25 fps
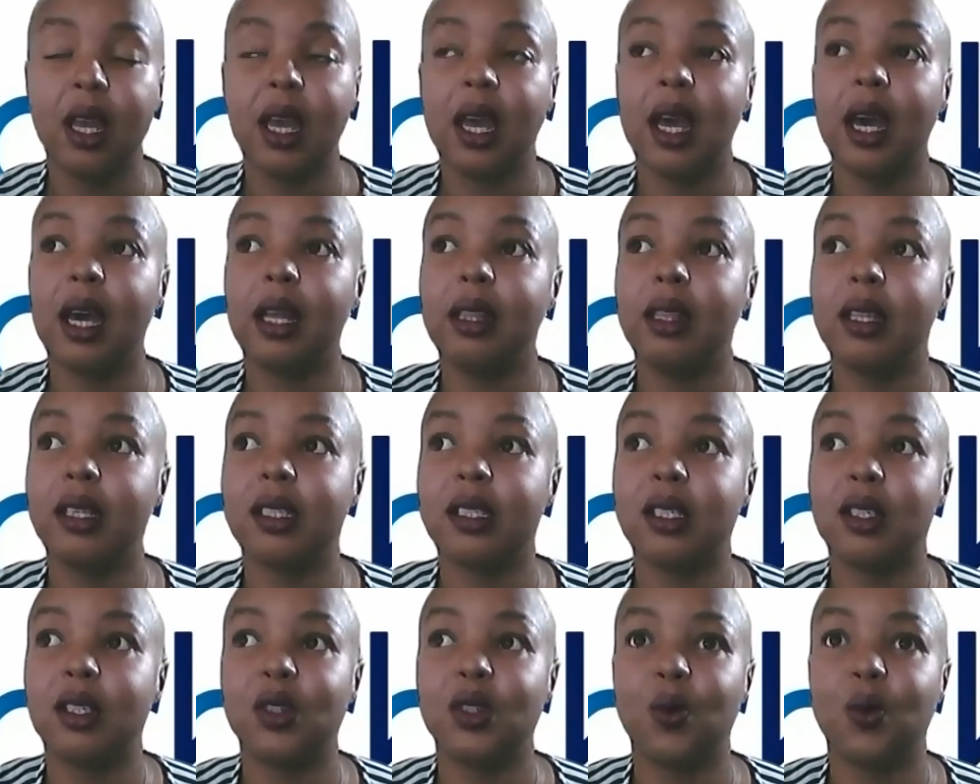And this
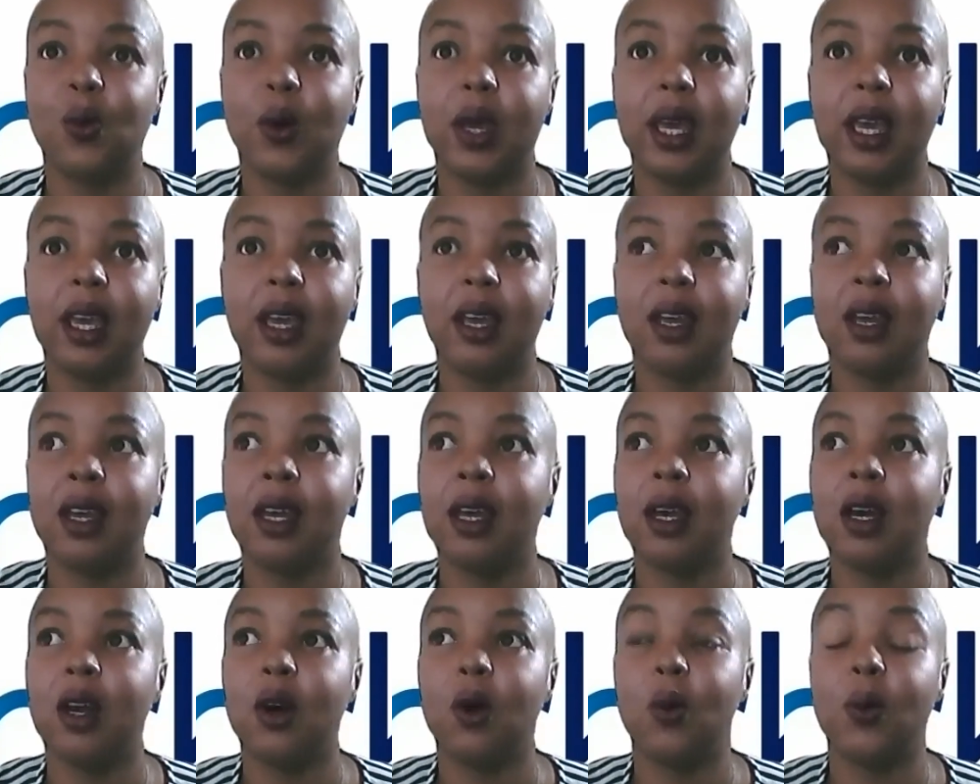is where
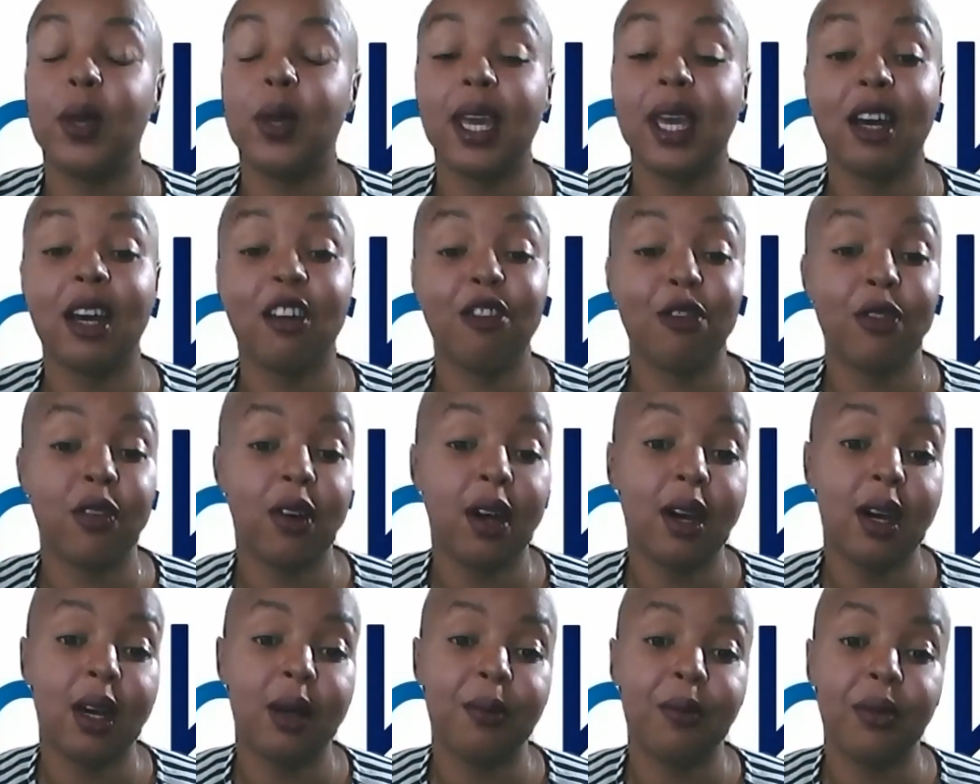we have
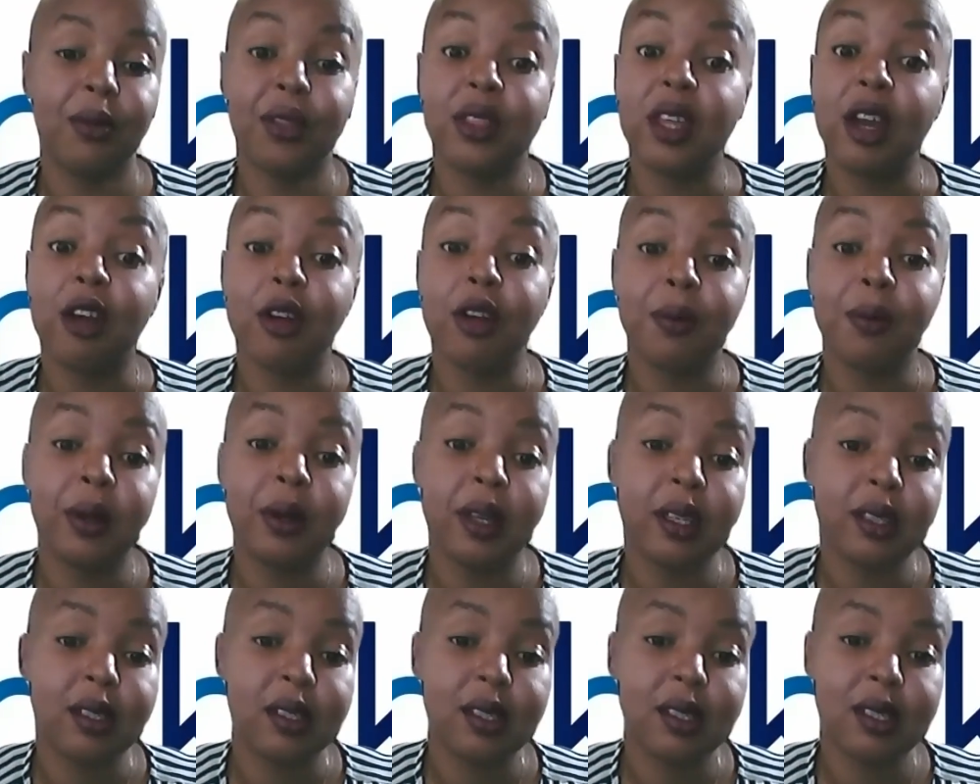
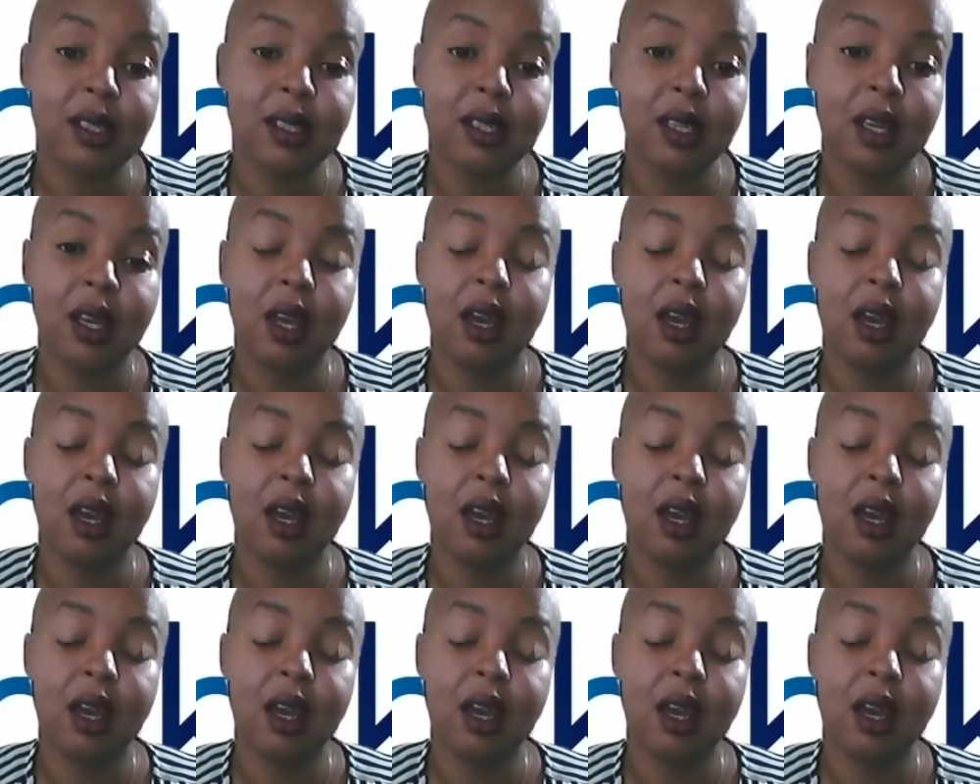therapists,